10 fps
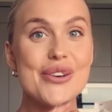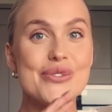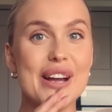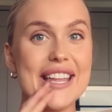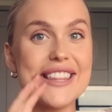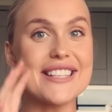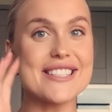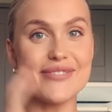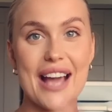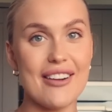with
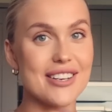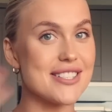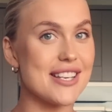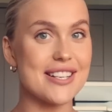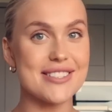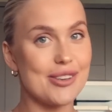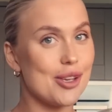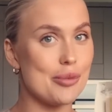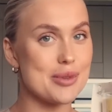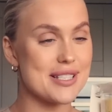some carrot sticks,
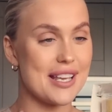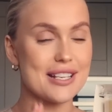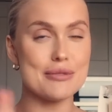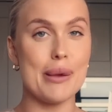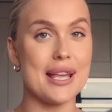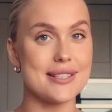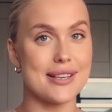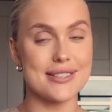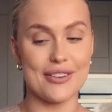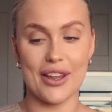cucumber sticks,
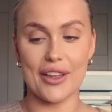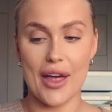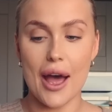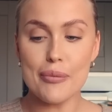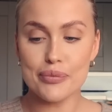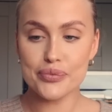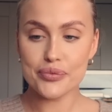pita, stuff like that.